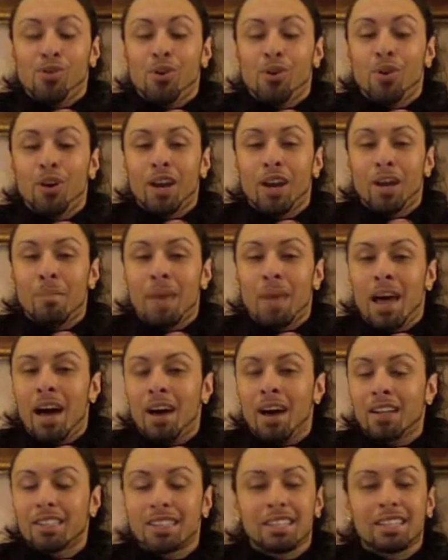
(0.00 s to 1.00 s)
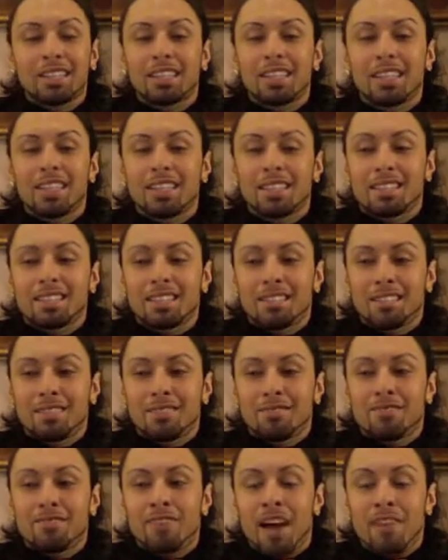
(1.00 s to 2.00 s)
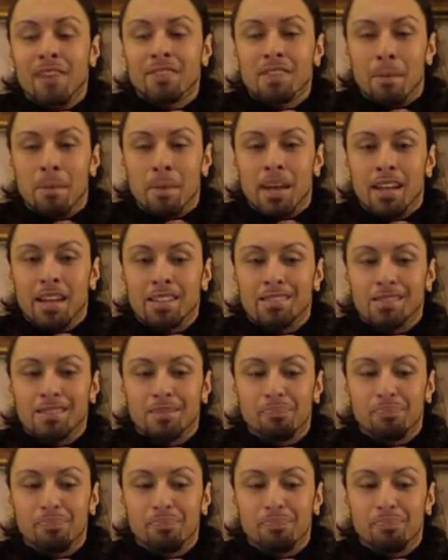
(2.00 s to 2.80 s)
in about 5-10 minutes.